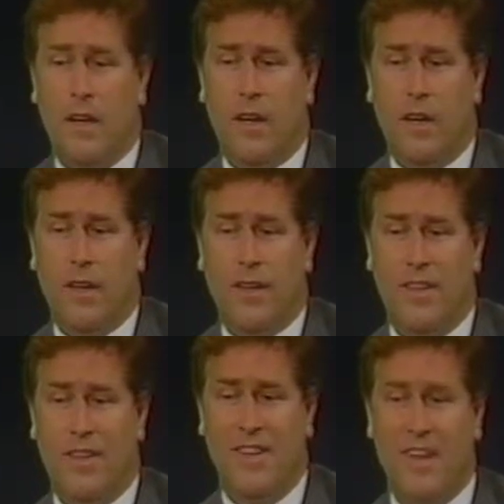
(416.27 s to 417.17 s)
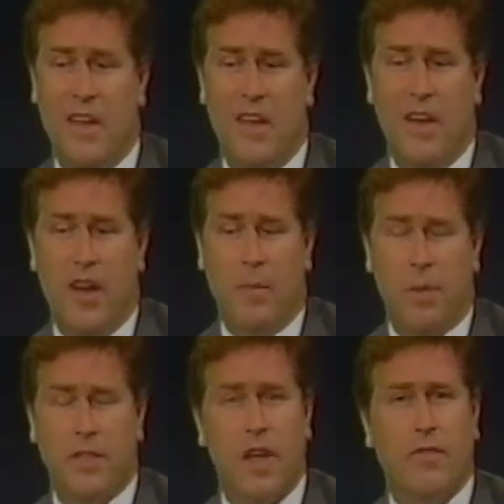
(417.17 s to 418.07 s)
A
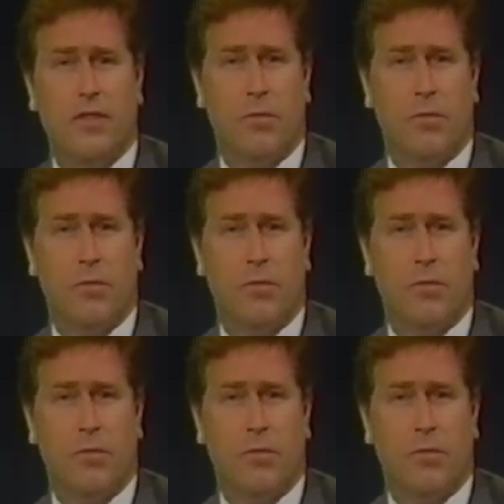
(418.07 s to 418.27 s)
police officer,